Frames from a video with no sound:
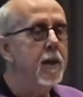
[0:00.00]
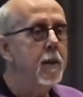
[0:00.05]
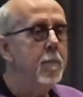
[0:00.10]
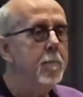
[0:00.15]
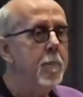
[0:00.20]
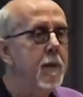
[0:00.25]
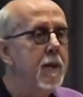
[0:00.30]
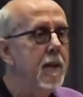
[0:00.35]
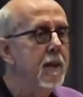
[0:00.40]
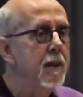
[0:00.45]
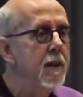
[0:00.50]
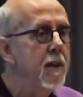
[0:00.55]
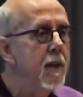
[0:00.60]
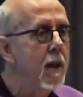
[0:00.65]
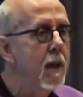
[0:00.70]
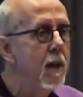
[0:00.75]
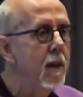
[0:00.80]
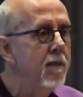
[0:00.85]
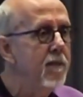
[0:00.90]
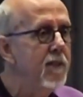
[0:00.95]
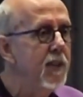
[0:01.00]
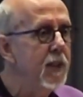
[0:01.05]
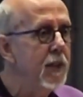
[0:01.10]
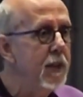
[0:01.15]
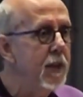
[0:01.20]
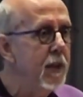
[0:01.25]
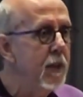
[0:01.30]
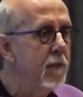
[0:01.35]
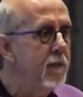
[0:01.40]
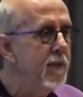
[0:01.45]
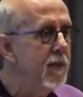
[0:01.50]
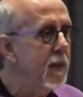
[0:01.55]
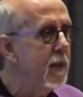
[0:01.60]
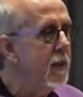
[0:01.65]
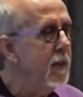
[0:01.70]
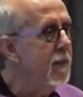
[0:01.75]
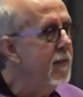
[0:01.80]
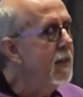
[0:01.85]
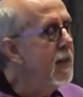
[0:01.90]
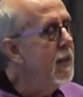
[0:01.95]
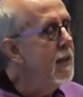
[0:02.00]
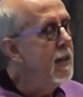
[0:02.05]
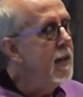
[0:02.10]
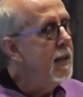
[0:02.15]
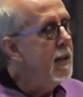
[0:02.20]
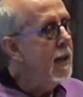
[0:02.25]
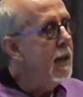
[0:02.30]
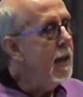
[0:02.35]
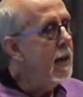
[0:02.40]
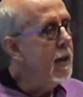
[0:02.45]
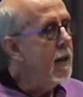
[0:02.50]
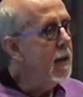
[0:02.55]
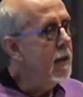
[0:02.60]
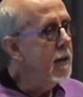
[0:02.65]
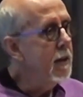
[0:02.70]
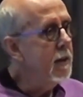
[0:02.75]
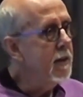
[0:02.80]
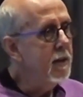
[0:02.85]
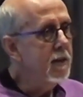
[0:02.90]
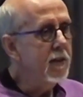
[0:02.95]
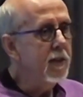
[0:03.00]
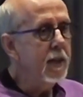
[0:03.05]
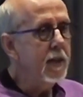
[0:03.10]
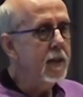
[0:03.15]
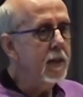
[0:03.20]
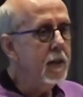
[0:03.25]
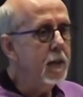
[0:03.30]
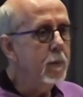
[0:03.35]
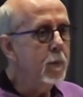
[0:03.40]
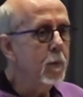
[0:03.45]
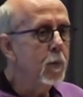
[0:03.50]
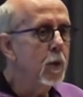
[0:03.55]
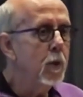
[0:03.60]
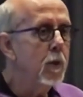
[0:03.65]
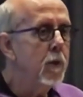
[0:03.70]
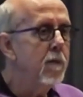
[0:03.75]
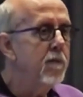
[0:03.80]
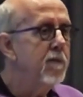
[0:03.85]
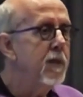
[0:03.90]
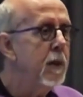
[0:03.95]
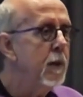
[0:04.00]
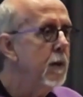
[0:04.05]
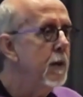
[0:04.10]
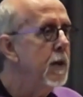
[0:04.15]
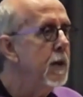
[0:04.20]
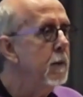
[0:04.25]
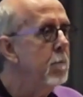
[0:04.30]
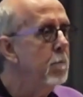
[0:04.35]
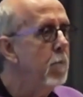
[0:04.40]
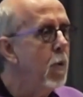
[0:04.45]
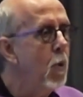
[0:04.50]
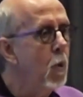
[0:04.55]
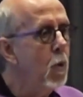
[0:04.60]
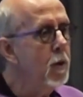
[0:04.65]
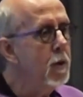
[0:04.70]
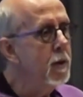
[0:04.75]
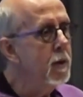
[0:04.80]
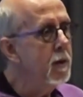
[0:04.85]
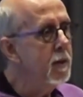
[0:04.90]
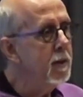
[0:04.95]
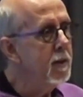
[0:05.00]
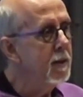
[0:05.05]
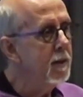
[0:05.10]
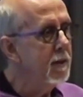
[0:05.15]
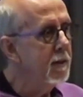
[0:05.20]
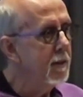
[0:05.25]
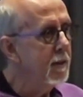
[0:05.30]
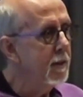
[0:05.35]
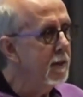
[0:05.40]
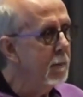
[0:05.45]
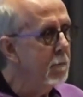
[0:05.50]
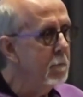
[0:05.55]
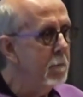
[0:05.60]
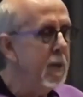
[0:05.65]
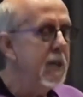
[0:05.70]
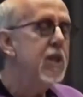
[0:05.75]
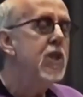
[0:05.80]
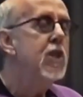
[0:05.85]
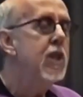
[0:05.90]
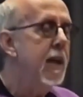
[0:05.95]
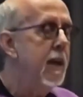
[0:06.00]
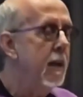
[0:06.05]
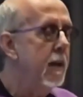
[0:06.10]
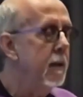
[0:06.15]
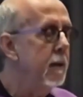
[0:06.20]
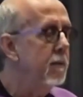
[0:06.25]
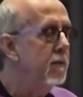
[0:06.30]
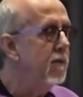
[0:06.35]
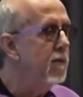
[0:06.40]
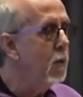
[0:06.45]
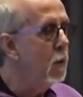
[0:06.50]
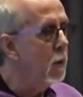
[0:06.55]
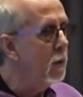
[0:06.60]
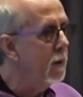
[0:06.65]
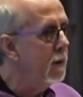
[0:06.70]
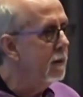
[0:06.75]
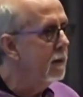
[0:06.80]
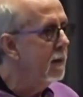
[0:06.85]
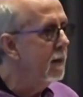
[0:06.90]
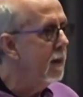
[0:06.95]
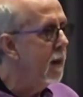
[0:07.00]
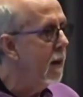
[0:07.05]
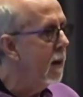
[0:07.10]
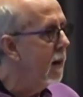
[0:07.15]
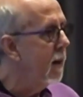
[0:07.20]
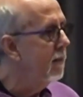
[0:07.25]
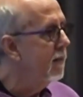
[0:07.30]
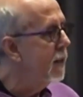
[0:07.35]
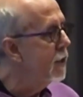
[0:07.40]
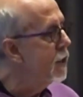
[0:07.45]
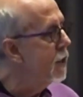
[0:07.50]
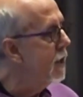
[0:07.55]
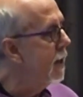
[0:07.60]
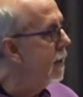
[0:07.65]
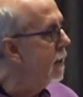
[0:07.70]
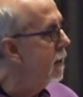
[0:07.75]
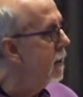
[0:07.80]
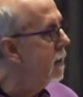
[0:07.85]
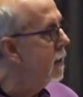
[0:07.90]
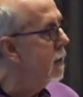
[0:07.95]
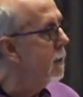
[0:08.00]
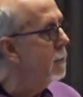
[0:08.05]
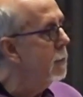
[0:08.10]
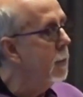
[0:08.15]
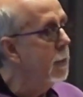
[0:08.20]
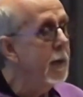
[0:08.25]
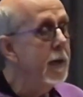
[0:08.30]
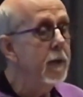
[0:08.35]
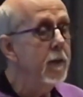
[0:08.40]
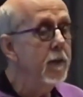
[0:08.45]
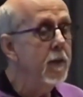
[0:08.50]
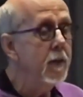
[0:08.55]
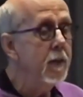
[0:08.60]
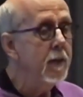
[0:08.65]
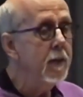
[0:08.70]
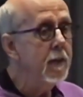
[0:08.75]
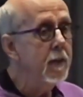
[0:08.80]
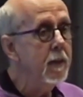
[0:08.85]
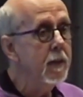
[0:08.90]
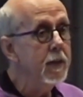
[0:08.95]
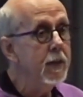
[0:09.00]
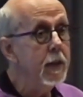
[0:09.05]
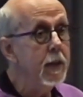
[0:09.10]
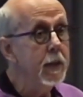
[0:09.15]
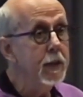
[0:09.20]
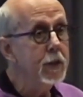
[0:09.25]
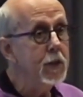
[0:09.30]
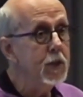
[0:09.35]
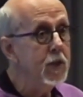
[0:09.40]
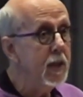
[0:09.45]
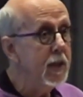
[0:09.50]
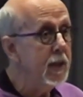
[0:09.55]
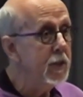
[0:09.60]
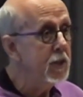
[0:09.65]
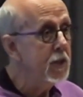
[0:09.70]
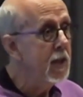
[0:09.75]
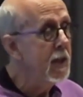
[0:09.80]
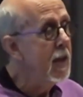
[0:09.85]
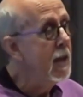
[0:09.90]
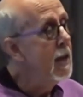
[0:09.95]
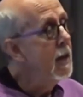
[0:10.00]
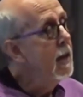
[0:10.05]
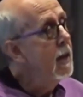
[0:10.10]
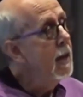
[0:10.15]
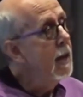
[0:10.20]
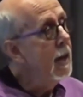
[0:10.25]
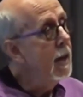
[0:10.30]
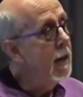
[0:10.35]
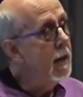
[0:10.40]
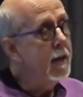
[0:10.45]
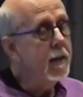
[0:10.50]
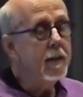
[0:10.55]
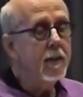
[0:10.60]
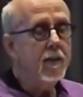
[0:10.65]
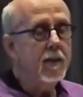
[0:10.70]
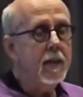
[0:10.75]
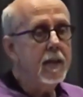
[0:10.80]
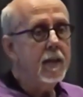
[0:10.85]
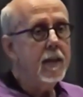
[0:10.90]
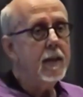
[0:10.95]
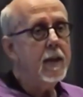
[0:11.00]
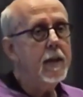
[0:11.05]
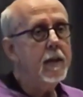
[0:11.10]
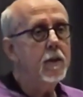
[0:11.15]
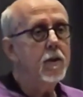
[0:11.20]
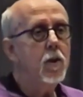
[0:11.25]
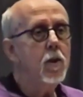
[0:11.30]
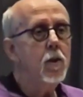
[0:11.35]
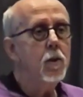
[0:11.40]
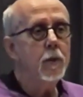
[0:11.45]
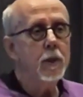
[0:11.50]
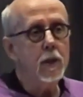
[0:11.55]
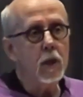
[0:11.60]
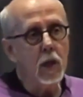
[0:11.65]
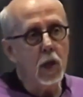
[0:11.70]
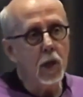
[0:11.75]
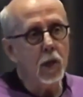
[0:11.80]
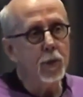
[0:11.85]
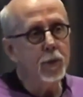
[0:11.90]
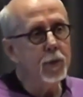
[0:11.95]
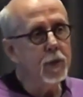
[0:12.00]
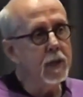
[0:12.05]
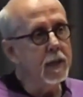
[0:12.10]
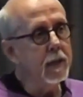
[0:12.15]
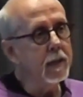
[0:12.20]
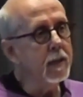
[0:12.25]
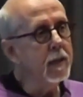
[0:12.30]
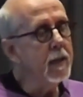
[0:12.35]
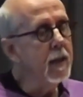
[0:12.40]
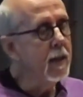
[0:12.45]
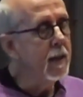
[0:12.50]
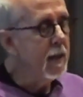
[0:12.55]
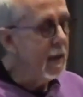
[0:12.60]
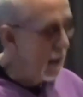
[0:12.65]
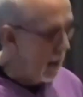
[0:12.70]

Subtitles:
up in Philadelphia, and they were a very important beachhead for vegetarianism in the United States. And they had it all, including